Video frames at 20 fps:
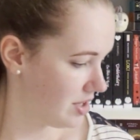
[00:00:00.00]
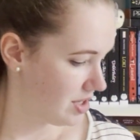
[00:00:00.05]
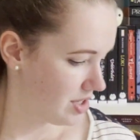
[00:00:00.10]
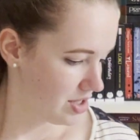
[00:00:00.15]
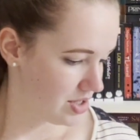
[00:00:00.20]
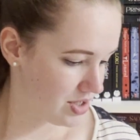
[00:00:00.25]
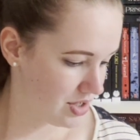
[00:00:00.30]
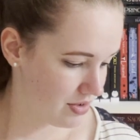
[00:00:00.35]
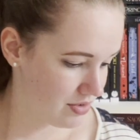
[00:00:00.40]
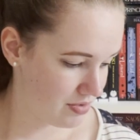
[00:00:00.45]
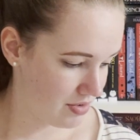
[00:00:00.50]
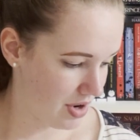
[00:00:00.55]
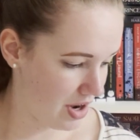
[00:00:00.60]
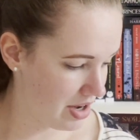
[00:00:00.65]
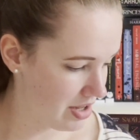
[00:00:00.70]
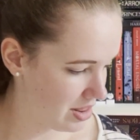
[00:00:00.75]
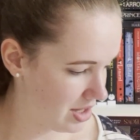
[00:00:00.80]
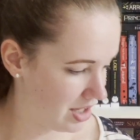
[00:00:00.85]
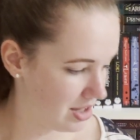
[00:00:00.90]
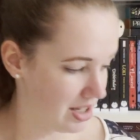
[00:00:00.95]
so I
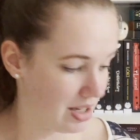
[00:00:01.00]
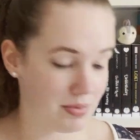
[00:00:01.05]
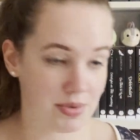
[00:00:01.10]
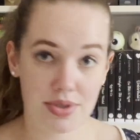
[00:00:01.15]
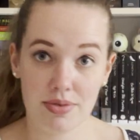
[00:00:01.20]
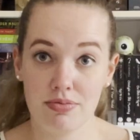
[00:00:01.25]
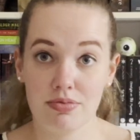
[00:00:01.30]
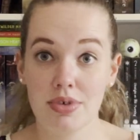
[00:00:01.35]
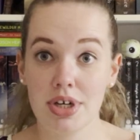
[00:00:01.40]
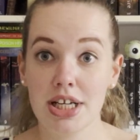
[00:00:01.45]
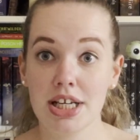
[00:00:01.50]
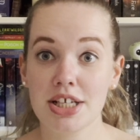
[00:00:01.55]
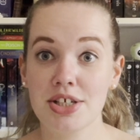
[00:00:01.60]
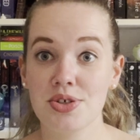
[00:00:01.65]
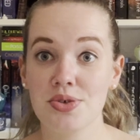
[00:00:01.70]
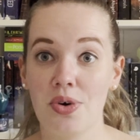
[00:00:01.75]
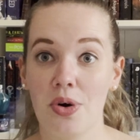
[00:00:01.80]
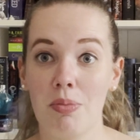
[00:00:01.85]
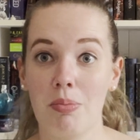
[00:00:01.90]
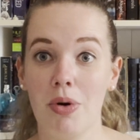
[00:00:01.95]
think that was a really
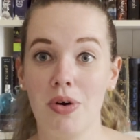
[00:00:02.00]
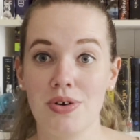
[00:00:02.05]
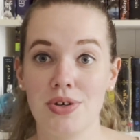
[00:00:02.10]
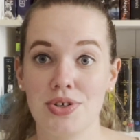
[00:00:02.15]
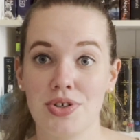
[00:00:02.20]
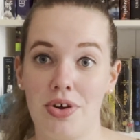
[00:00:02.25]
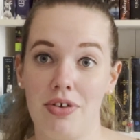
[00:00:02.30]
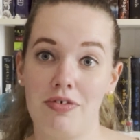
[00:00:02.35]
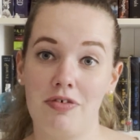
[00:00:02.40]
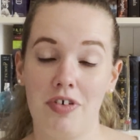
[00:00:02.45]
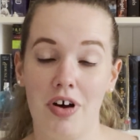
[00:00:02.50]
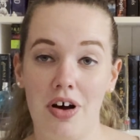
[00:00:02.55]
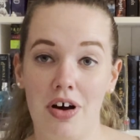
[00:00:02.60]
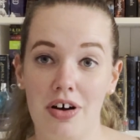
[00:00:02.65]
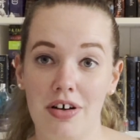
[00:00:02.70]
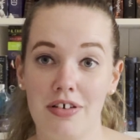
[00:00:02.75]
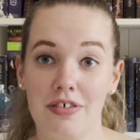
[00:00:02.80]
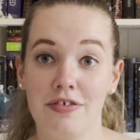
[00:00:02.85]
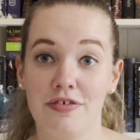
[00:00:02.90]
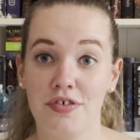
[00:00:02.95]
strong box so
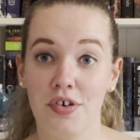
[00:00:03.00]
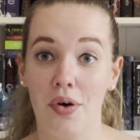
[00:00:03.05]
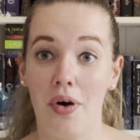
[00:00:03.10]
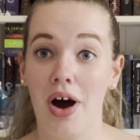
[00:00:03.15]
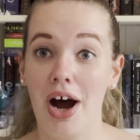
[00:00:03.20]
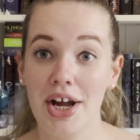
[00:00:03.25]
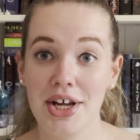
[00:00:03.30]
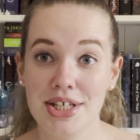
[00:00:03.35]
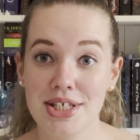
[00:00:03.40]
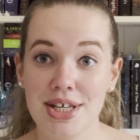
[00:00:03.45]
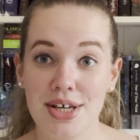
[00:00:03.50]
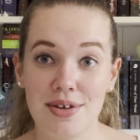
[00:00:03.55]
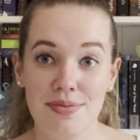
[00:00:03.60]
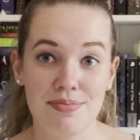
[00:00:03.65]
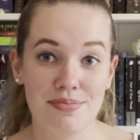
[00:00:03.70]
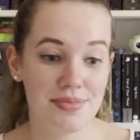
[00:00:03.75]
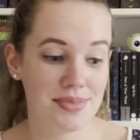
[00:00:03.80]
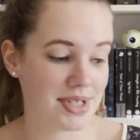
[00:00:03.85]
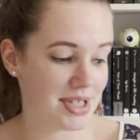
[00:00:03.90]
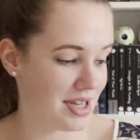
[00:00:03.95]
far for
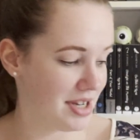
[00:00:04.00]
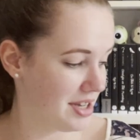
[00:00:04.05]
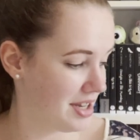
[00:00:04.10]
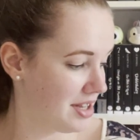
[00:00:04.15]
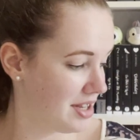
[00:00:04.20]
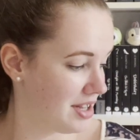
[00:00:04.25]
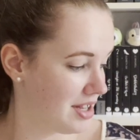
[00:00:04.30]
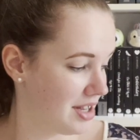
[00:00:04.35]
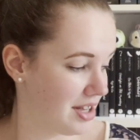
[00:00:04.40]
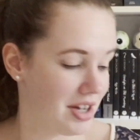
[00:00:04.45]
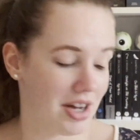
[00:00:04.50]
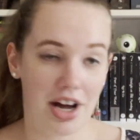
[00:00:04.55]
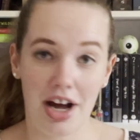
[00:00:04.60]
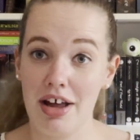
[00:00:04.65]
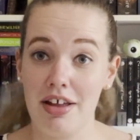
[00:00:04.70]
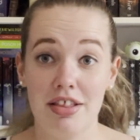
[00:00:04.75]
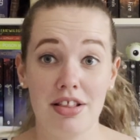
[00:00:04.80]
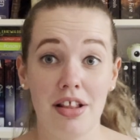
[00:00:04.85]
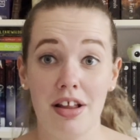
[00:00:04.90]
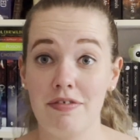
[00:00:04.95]
items. I
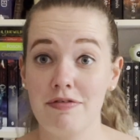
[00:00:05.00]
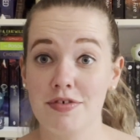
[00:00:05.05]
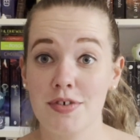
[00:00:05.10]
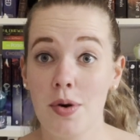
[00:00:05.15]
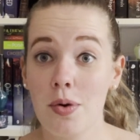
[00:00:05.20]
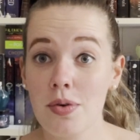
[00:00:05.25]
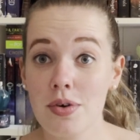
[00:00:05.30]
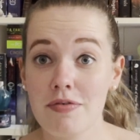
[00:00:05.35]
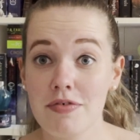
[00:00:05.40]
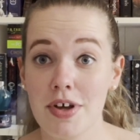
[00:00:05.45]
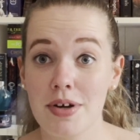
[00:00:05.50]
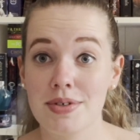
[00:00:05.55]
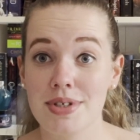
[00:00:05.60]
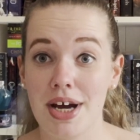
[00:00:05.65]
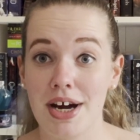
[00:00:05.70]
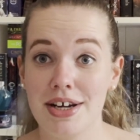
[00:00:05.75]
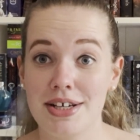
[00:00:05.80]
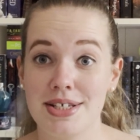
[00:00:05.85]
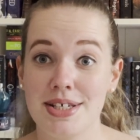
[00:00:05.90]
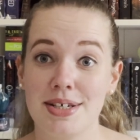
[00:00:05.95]
loved all of those
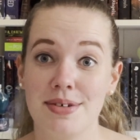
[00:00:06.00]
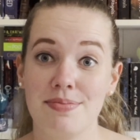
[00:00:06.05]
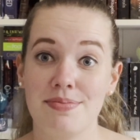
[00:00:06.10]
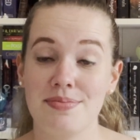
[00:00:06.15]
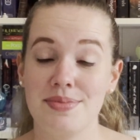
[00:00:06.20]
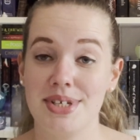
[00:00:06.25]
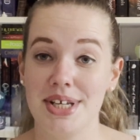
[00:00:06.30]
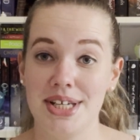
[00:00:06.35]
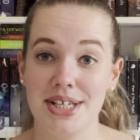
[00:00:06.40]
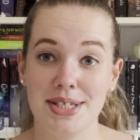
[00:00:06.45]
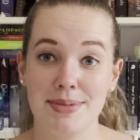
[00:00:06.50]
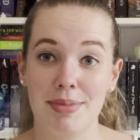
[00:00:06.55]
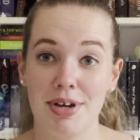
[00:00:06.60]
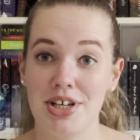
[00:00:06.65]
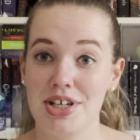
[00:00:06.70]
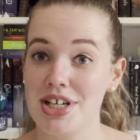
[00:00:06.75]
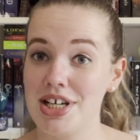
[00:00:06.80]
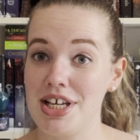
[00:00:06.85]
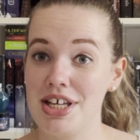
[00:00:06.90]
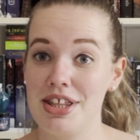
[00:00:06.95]
items, and
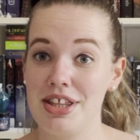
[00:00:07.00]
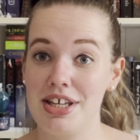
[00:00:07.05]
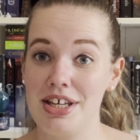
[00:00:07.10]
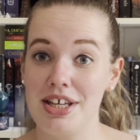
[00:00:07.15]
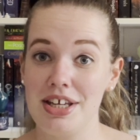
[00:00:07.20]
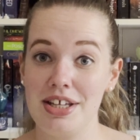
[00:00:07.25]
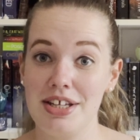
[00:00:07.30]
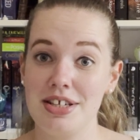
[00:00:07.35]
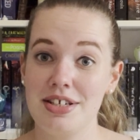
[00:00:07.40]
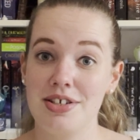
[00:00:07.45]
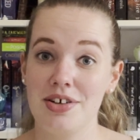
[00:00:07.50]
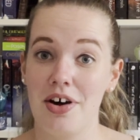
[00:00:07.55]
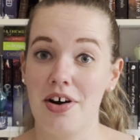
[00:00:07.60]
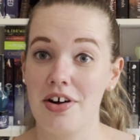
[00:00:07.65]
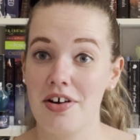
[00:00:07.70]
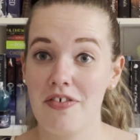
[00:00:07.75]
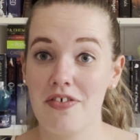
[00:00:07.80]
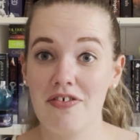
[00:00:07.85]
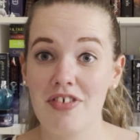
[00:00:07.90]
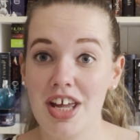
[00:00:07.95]
especially the
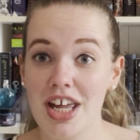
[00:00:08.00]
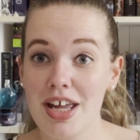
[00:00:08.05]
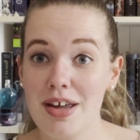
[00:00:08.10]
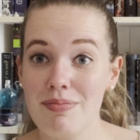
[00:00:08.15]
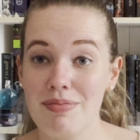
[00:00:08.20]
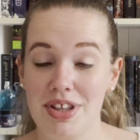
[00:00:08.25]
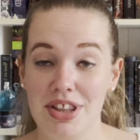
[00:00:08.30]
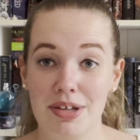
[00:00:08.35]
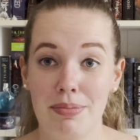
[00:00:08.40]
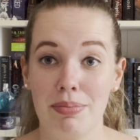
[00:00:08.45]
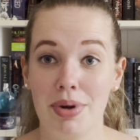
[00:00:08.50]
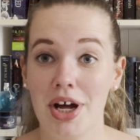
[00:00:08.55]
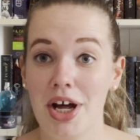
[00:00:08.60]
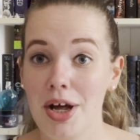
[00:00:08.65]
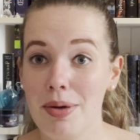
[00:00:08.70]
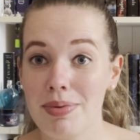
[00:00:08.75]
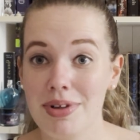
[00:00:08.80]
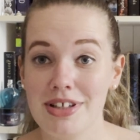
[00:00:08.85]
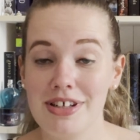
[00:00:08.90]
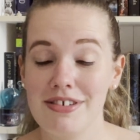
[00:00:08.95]
dark theme and the
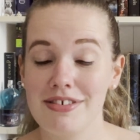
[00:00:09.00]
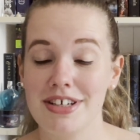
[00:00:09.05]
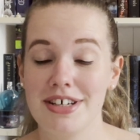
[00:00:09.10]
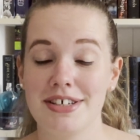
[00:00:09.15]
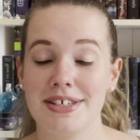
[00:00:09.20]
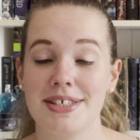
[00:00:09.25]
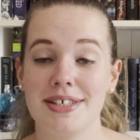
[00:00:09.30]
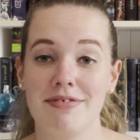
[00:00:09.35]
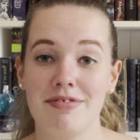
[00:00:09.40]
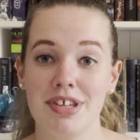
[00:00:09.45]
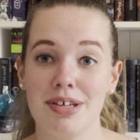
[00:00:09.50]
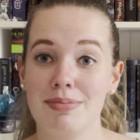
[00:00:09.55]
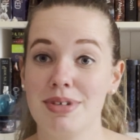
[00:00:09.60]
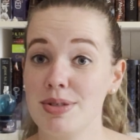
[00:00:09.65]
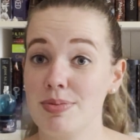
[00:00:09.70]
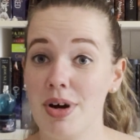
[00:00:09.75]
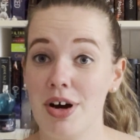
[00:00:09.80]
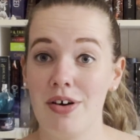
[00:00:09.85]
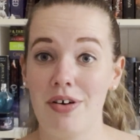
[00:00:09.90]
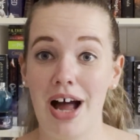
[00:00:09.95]
purpliness of them as
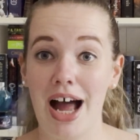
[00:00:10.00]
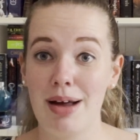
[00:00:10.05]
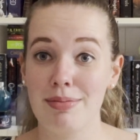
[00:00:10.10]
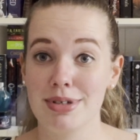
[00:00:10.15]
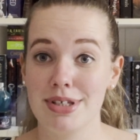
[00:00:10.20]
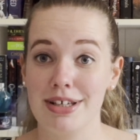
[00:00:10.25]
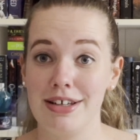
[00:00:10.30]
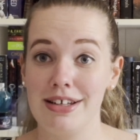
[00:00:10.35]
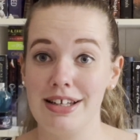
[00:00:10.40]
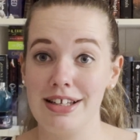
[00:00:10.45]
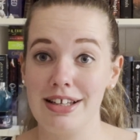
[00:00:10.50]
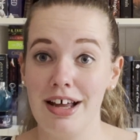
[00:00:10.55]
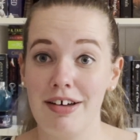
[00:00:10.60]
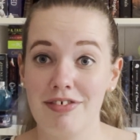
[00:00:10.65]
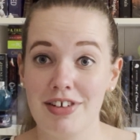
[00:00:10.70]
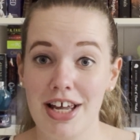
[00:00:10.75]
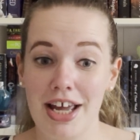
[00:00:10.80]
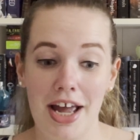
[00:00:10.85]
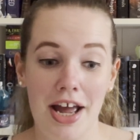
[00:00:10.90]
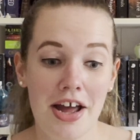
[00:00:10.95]
well. Absolutely
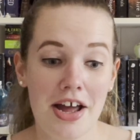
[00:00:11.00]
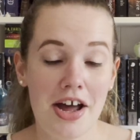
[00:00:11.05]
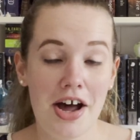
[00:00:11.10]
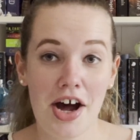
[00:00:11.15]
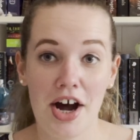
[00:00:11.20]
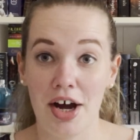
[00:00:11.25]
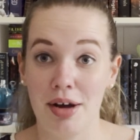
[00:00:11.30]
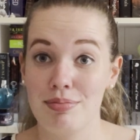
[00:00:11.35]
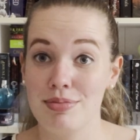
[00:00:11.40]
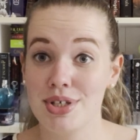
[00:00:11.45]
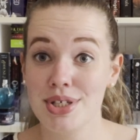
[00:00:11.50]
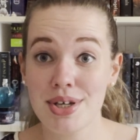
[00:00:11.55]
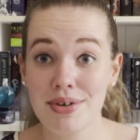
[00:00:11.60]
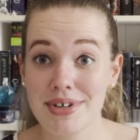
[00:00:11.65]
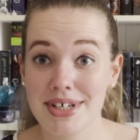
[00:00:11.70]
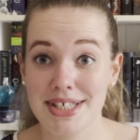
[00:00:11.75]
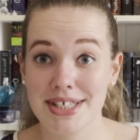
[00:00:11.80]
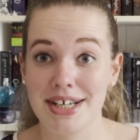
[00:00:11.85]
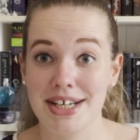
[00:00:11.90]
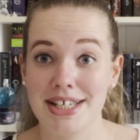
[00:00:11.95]
lovely. I'm so
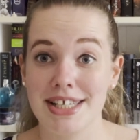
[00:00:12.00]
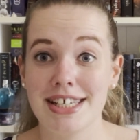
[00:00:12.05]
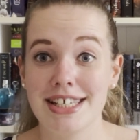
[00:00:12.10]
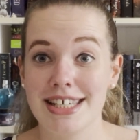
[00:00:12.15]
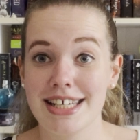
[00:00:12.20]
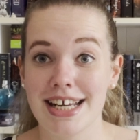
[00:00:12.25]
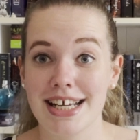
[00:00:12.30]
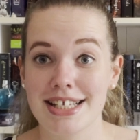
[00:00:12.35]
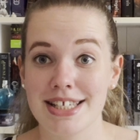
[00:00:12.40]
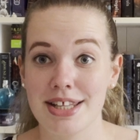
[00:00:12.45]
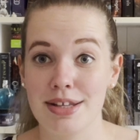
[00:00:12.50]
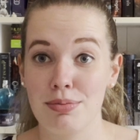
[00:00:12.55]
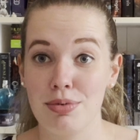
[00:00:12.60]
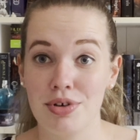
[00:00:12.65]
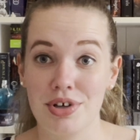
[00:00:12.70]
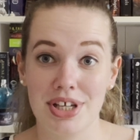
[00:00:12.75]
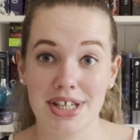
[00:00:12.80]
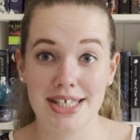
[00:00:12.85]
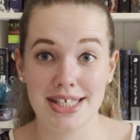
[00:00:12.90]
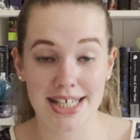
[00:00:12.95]
excited to get to the
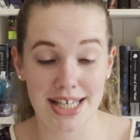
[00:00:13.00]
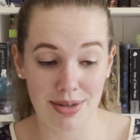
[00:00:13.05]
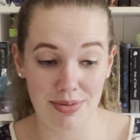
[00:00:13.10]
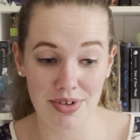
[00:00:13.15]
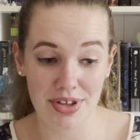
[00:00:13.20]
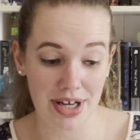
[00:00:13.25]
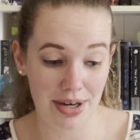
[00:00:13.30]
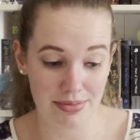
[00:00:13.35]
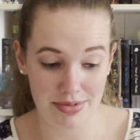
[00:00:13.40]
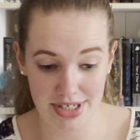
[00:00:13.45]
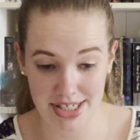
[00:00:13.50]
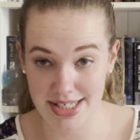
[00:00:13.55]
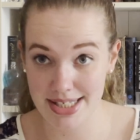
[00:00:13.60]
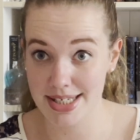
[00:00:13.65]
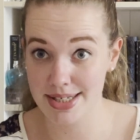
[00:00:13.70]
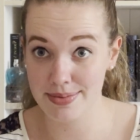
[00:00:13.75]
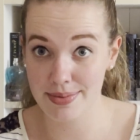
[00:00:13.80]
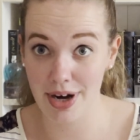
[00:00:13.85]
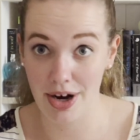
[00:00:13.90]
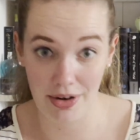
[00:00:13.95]
book and see what that one is
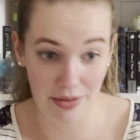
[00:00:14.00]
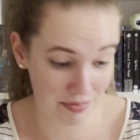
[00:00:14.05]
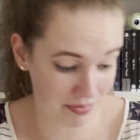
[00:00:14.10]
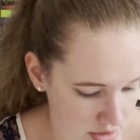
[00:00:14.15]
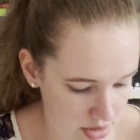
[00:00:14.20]
as well.